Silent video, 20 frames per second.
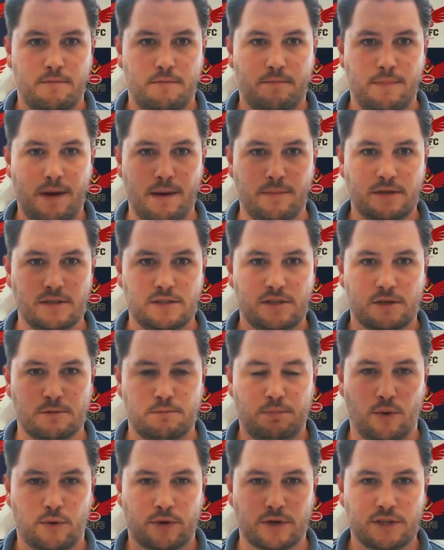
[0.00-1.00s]
Members,
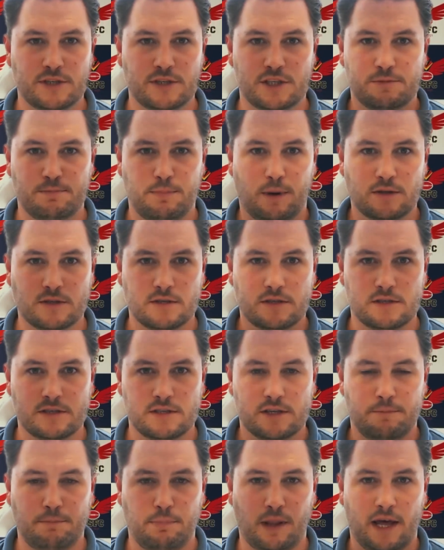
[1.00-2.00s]
supporters, sponsors
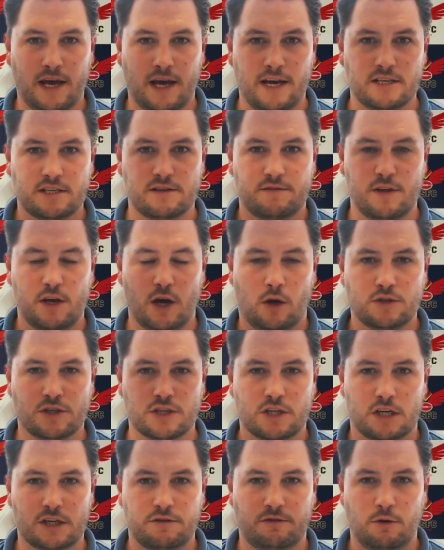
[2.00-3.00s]
and players of the Old
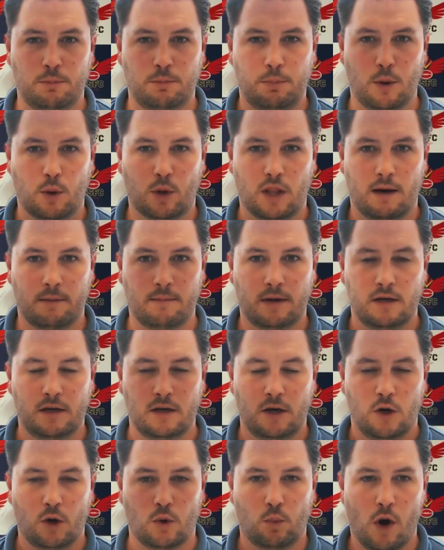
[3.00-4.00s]
Scotch Football Club,
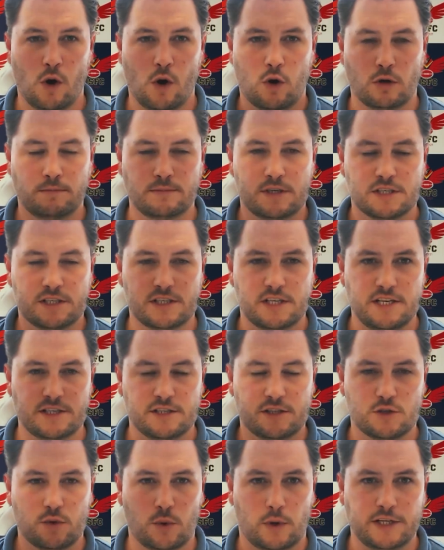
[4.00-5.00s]
welcome to
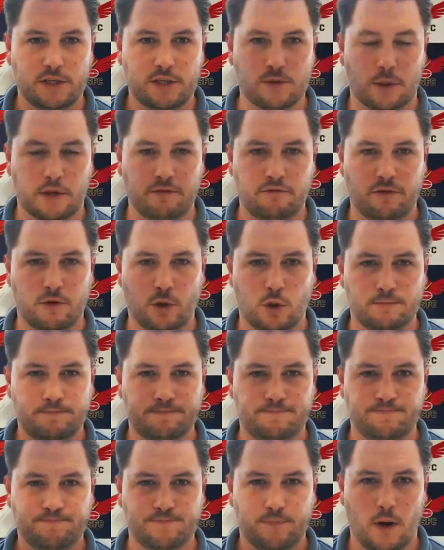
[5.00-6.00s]
season 2024.
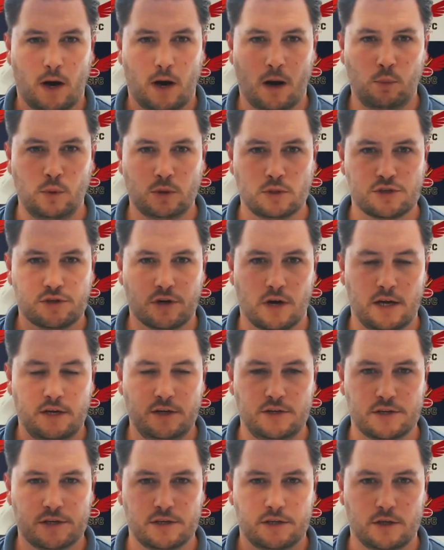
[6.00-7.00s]
I'm Will
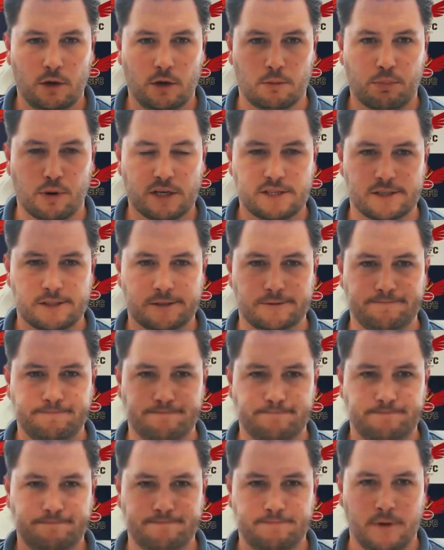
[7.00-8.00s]
Strange, your president.
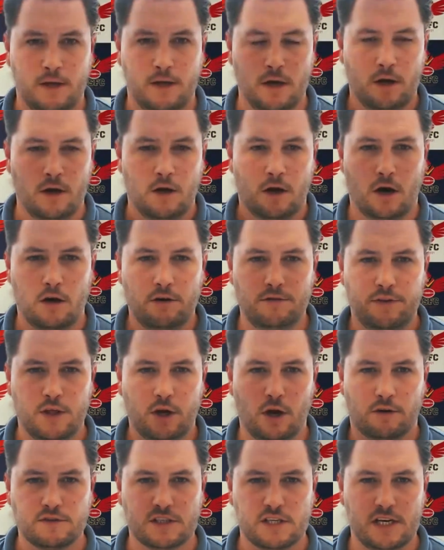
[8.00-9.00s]
Over the
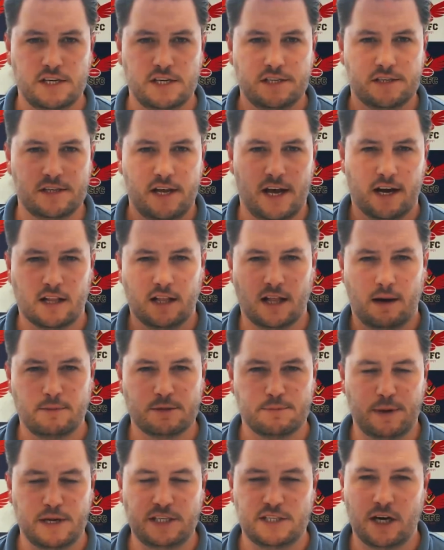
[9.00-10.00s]
off-season, our club
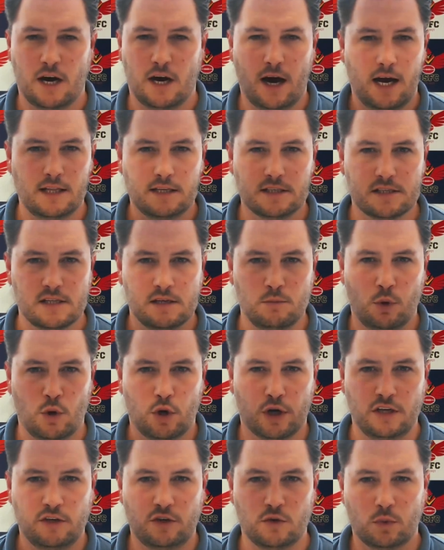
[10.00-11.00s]
has been tirelessly
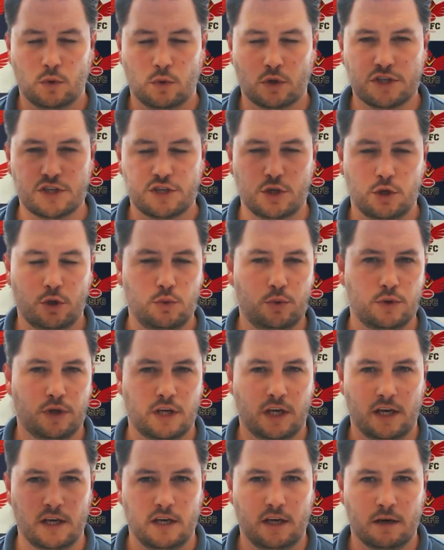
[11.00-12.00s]
working towards two
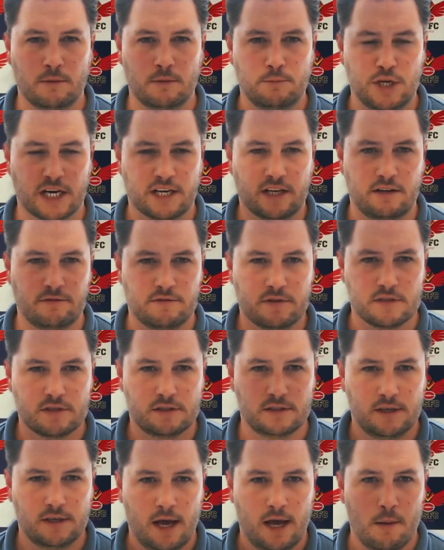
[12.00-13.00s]
key objectives:
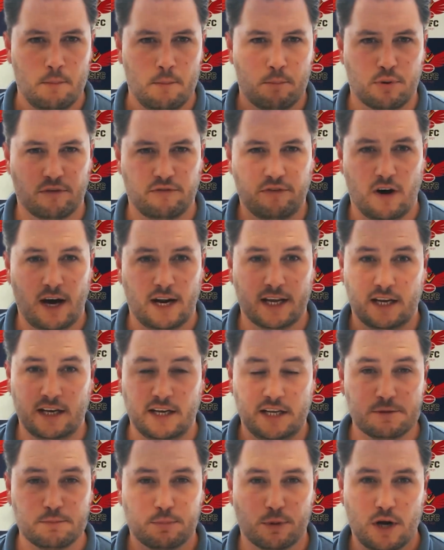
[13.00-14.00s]
providing an
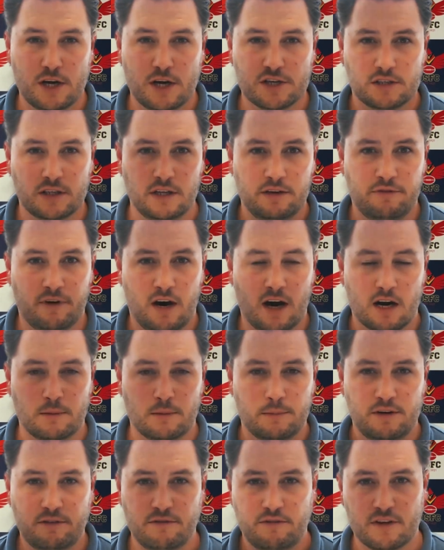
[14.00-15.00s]
inspirational
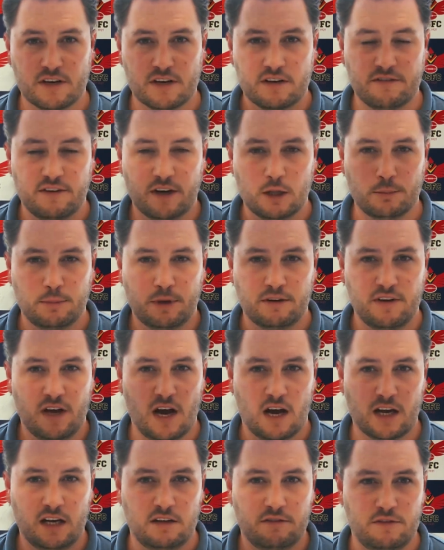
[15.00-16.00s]
environment for the development of
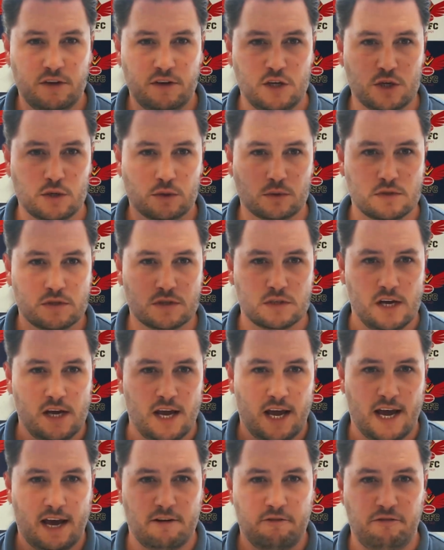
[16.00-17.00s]
young individuals
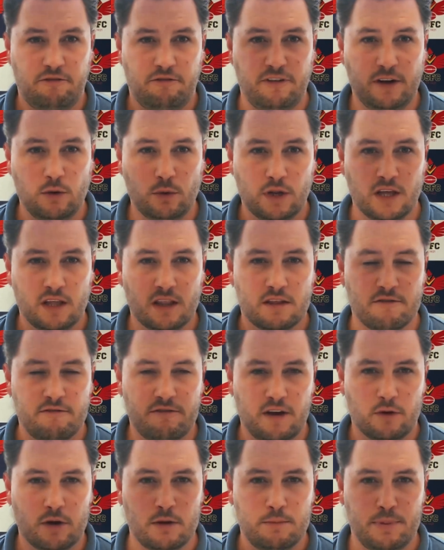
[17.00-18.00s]
and fielding the
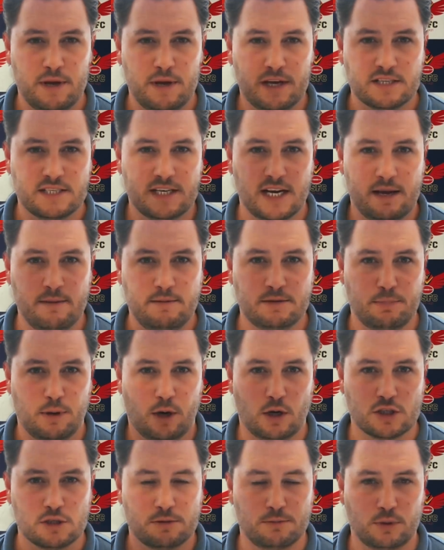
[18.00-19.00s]
very best teams
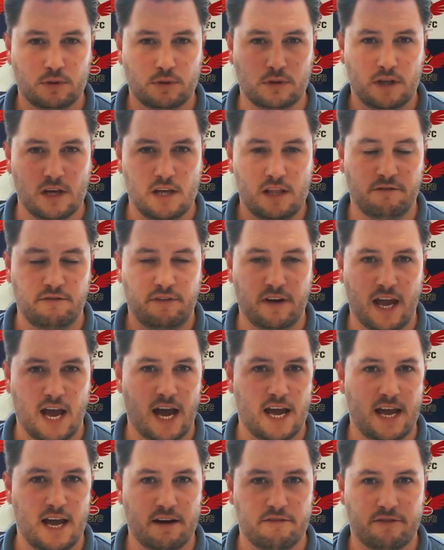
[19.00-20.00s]
possible in the
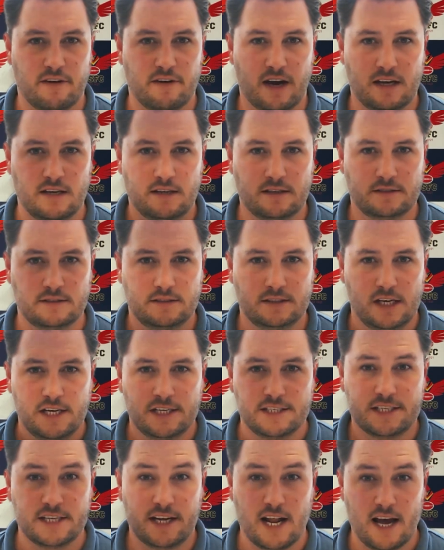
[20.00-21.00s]
VAFA.
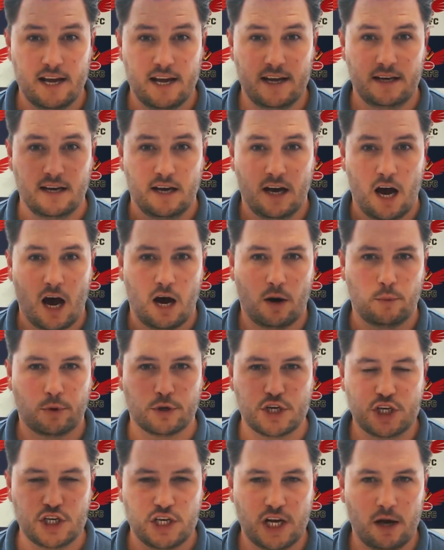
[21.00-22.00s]
Today, I want
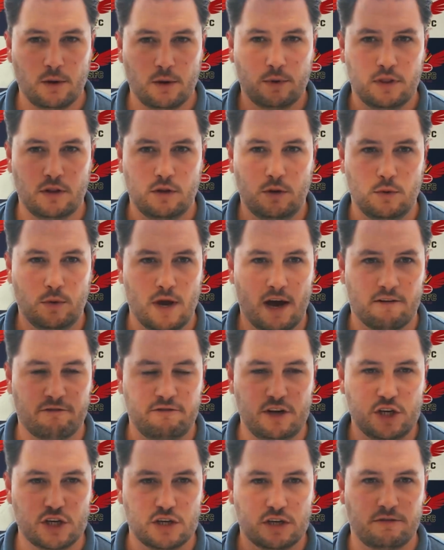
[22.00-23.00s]
to share with you our
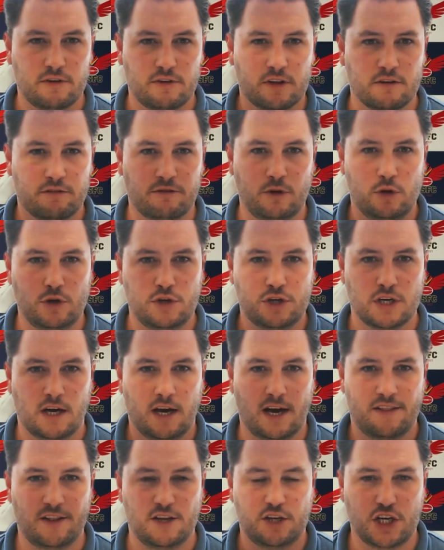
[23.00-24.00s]
vision for the future
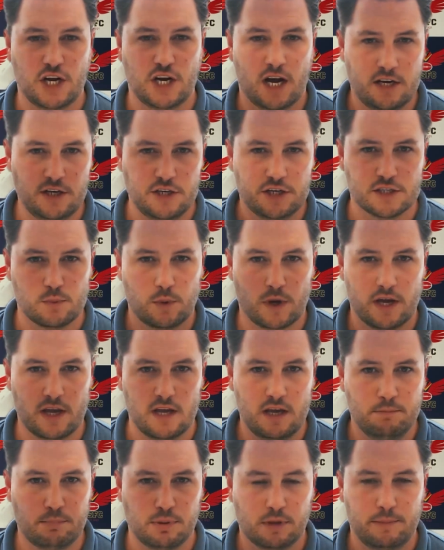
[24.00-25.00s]
and the changes we're
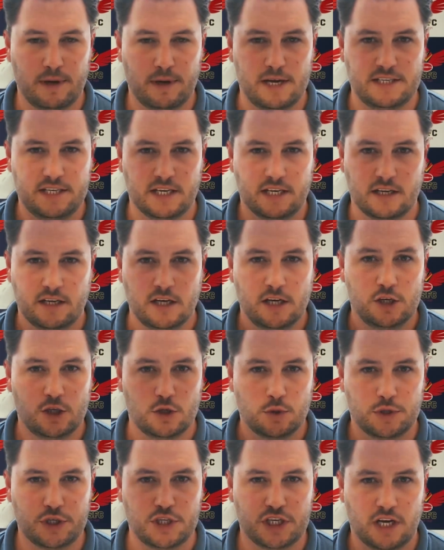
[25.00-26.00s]
implementing
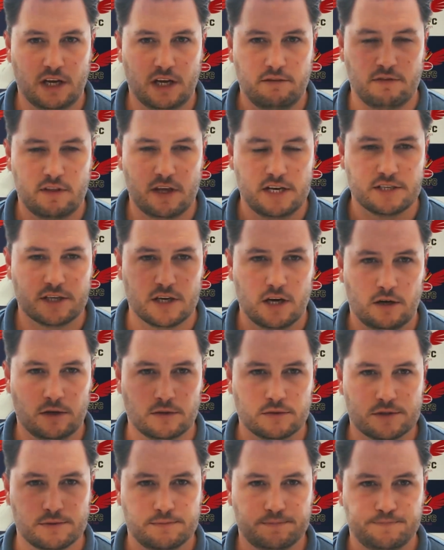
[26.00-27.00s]
to achieve these
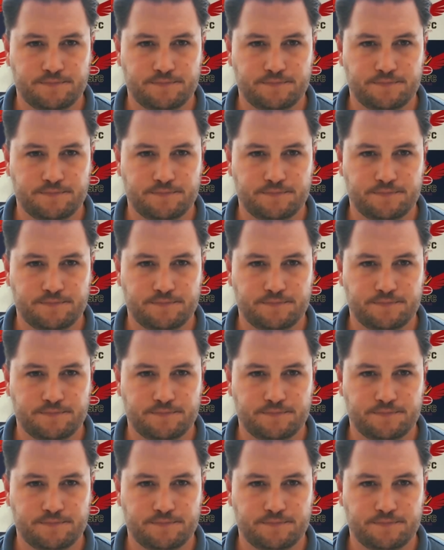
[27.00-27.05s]
goals.